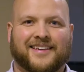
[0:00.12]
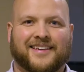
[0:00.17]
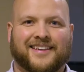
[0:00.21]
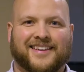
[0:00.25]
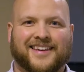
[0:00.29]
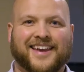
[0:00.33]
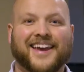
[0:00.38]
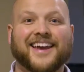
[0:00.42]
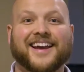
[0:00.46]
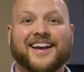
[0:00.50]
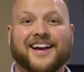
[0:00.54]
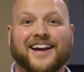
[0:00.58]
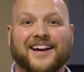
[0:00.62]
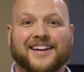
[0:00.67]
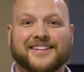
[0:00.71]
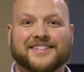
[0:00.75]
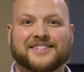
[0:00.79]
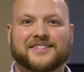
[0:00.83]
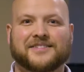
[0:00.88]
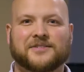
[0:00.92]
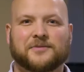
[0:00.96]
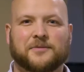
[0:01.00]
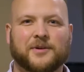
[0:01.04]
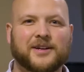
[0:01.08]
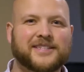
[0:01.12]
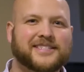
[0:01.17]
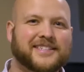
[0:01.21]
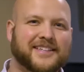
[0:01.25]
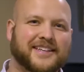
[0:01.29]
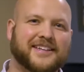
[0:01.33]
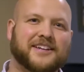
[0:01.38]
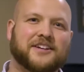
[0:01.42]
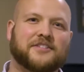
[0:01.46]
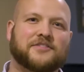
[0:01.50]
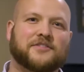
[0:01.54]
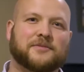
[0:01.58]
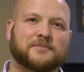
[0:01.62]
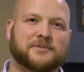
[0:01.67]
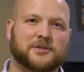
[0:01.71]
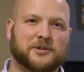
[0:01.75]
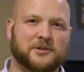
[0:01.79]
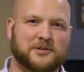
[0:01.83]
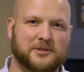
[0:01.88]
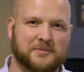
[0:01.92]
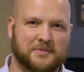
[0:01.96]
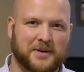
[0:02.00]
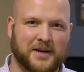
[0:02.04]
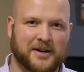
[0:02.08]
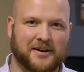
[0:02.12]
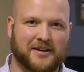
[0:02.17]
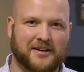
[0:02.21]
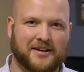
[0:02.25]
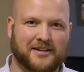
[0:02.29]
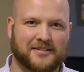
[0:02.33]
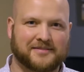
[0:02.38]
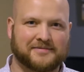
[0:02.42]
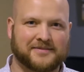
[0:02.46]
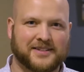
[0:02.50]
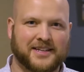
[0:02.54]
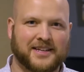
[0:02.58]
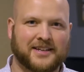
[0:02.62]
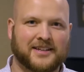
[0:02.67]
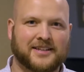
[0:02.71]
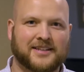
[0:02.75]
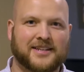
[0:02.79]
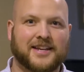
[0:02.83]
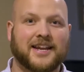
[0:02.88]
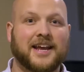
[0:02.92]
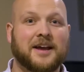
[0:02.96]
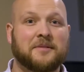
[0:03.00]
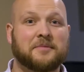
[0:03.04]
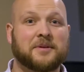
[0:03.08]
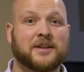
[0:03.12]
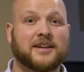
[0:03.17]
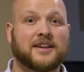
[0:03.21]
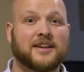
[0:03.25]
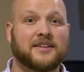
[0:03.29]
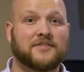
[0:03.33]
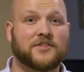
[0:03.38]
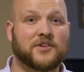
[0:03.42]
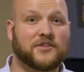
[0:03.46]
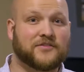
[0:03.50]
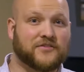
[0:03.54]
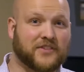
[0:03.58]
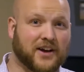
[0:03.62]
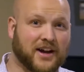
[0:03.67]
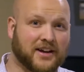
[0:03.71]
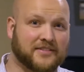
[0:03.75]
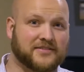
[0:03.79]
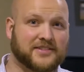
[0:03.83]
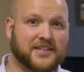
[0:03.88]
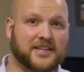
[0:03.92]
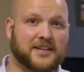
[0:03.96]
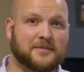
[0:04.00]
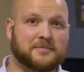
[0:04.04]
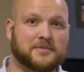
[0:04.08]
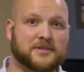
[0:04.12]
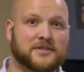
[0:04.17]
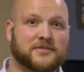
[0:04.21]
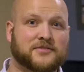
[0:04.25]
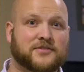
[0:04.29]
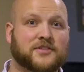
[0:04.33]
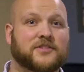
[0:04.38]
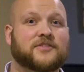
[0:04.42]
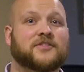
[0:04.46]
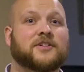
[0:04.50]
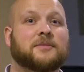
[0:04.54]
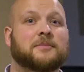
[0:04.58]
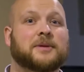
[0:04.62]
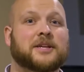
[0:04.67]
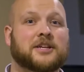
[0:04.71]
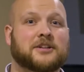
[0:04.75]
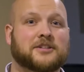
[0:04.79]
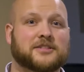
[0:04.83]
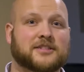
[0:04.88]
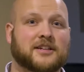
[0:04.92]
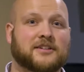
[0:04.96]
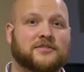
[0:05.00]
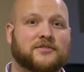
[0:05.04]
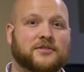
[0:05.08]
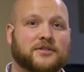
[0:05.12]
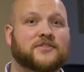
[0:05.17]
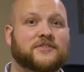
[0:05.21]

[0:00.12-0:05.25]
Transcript: Hey guys, Wesley here from Social Paragon. Today I'm going to give you 5 tips for filming yourself with your